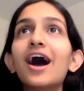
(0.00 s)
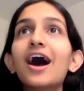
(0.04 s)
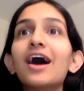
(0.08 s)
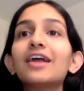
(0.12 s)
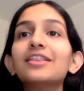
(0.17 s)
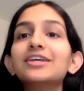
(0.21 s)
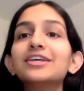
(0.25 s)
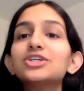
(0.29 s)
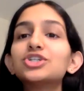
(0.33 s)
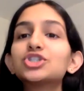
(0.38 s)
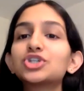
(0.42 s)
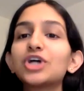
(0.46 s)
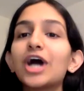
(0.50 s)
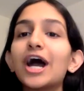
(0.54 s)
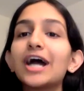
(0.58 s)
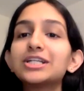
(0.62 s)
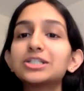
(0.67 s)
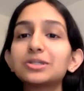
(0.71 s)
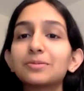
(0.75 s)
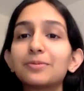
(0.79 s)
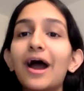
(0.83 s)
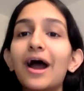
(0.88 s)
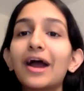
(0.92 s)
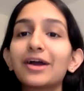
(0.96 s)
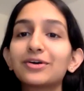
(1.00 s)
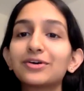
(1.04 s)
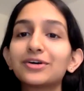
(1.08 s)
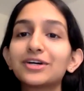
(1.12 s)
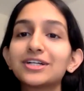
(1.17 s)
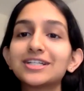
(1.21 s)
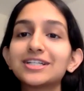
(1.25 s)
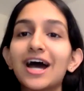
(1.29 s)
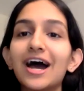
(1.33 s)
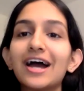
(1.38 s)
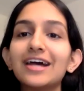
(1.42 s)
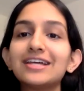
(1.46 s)
at least trying to
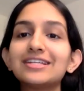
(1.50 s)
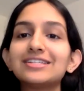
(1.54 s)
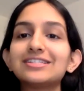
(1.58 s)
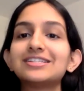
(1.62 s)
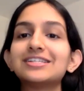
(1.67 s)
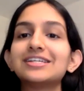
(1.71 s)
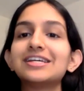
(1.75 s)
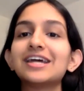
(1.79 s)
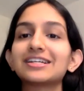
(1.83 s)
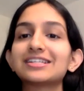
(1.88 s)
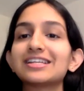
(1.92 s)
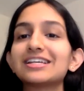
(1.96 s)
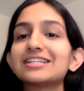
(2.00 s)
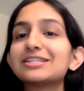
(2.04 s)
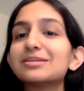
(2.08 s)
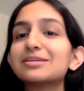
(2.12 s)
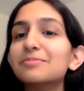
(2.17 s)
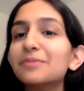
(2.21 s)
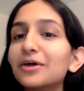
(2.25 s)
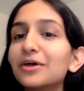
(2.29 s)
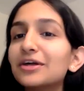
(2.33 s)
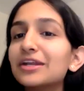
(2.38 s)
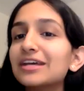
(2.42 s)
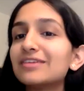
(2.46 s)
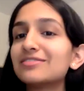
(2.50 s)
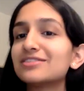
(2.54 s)
prioritize the accessibility